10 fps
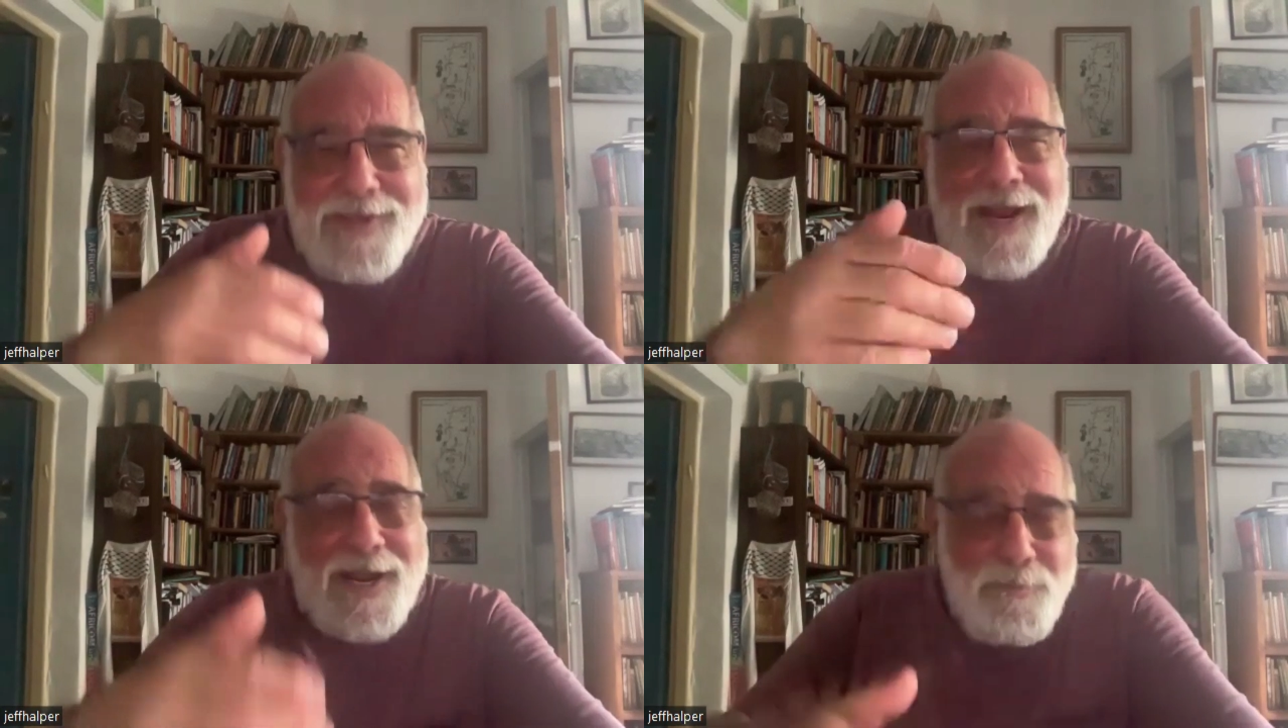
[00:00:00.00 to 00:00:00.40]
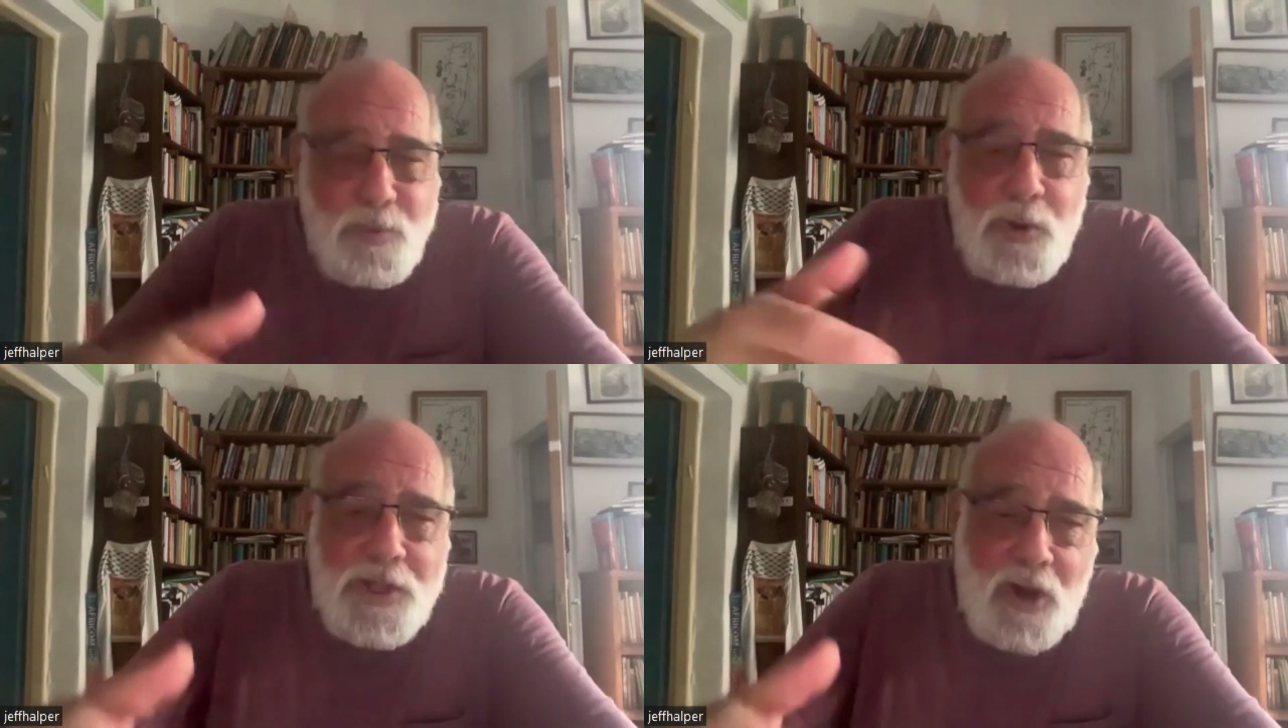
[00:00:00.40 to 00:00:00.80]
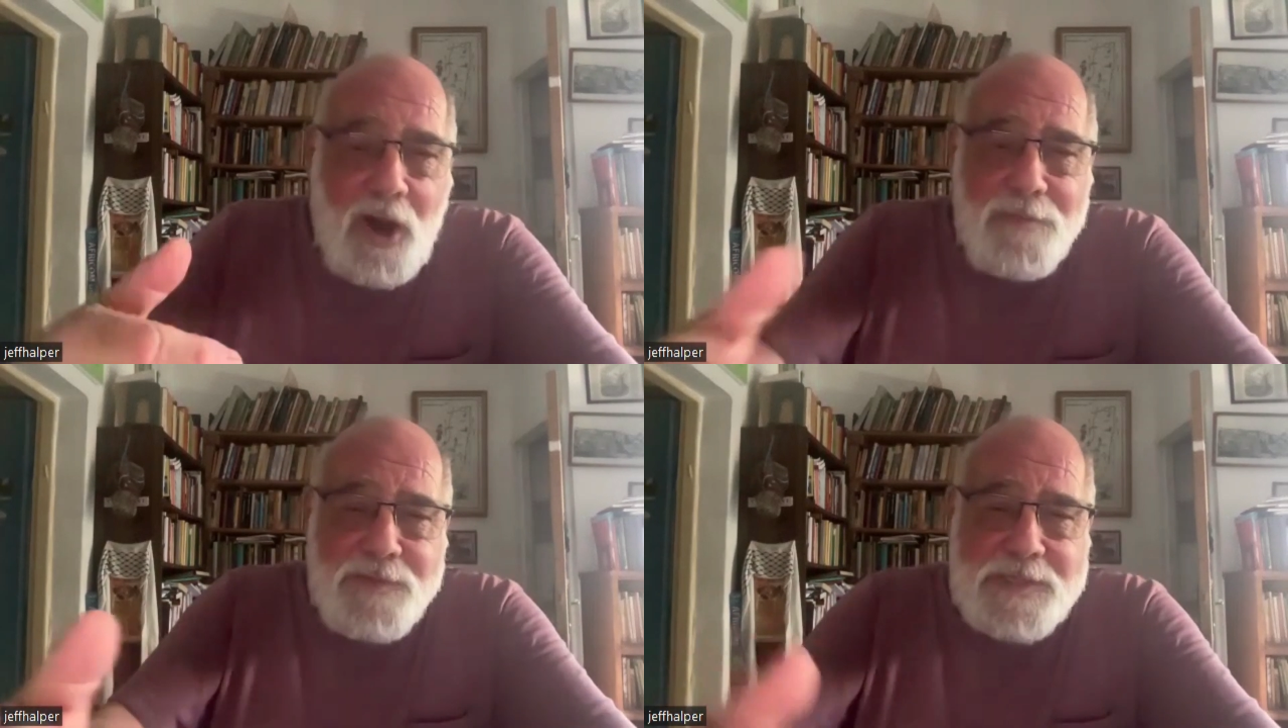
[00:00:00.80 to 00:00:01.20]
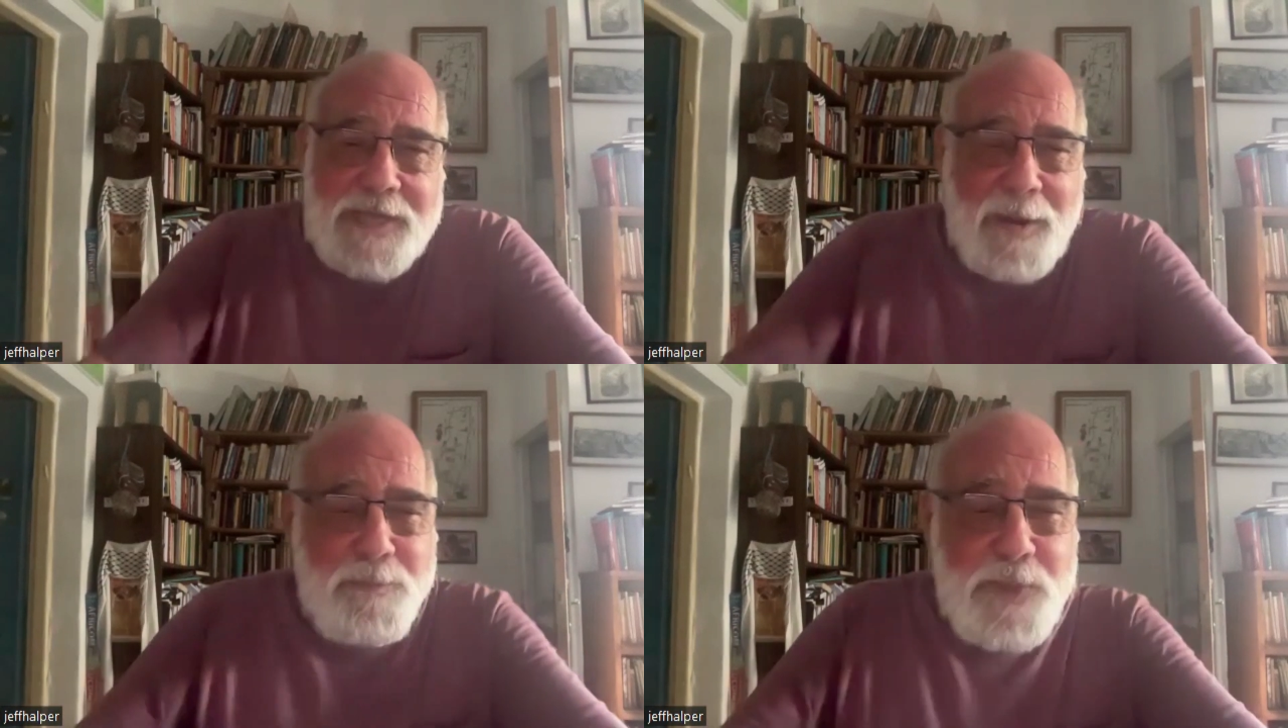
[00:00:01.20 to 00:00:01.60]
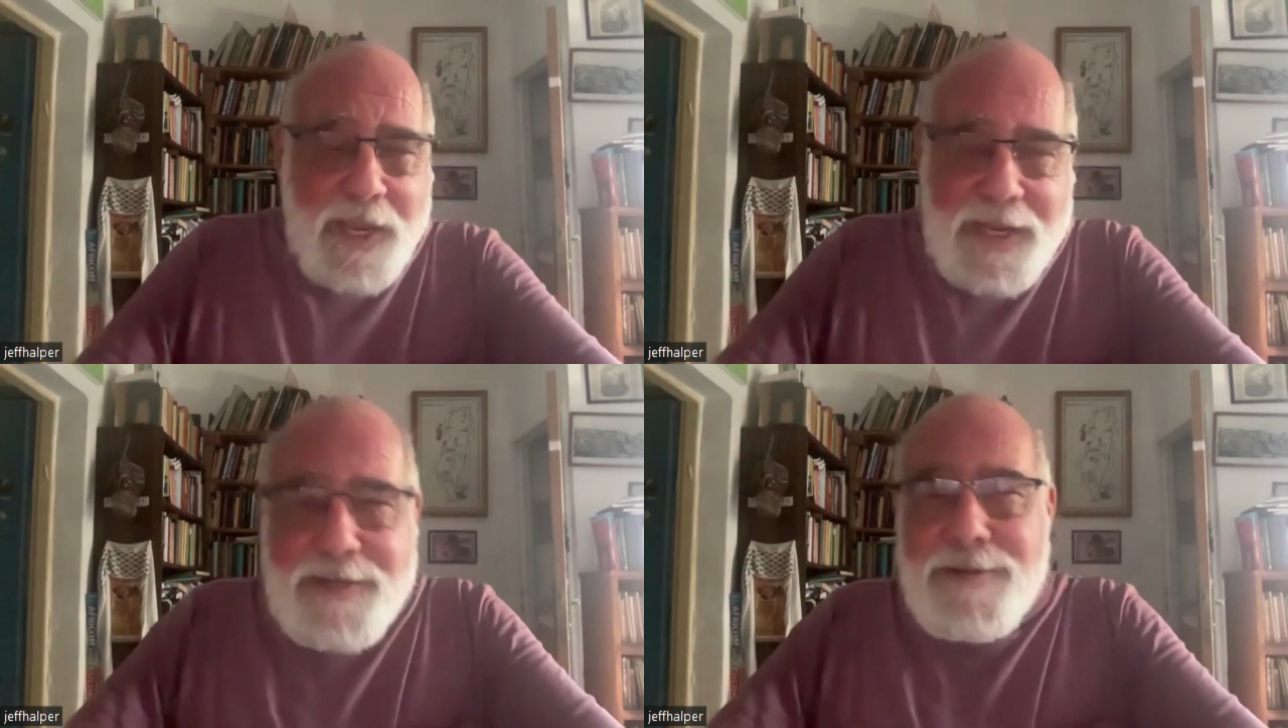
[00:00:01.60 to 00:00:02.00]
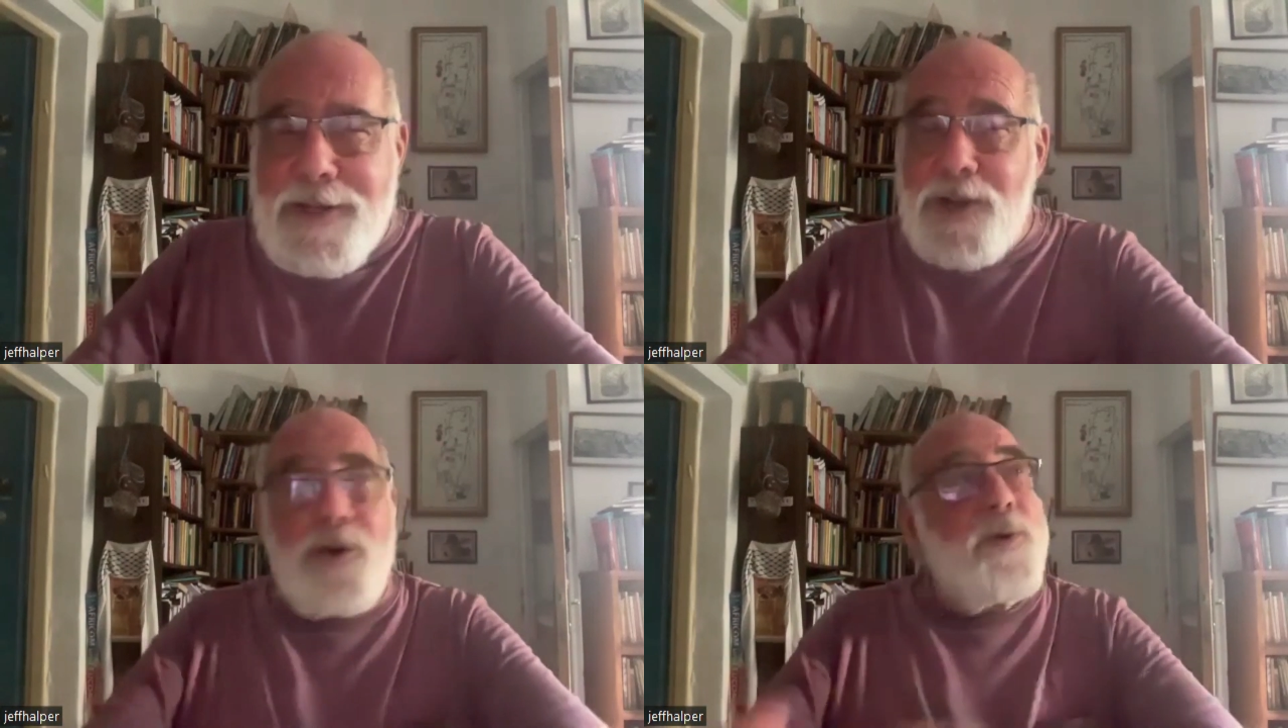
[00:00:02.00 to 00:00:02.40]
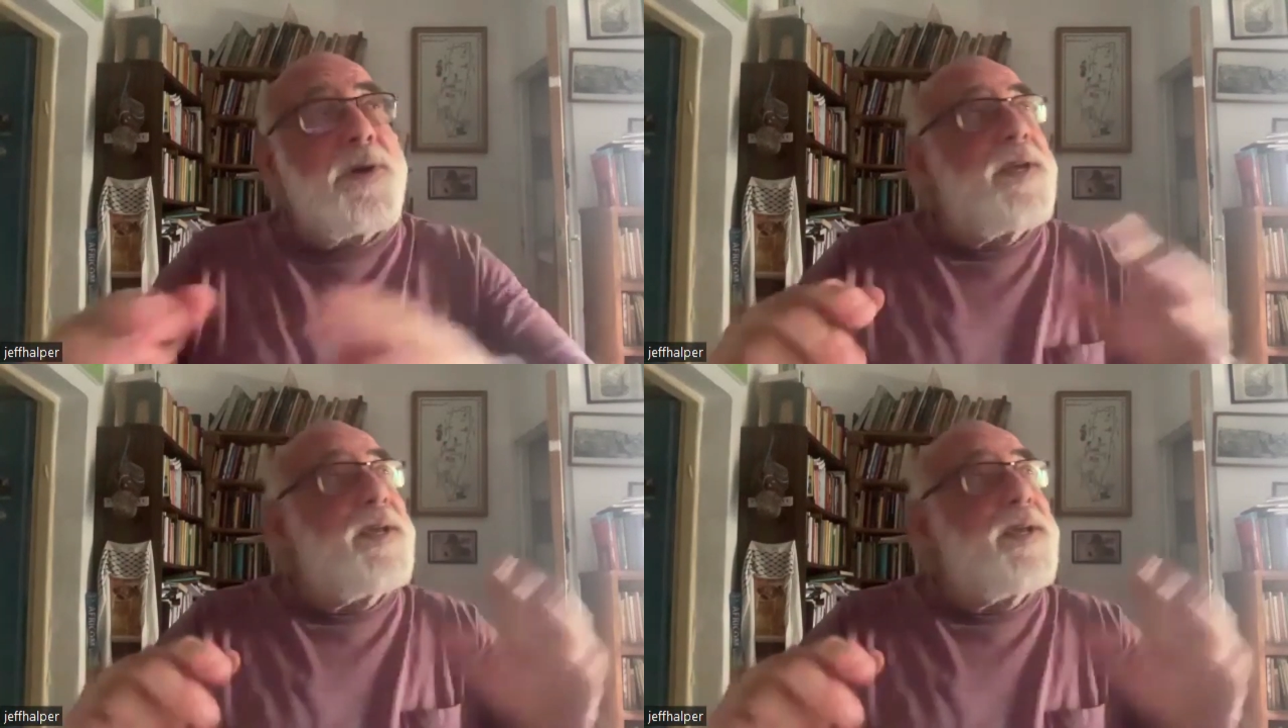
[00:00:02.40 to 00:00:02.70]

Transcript: kind of putting off this update, you know,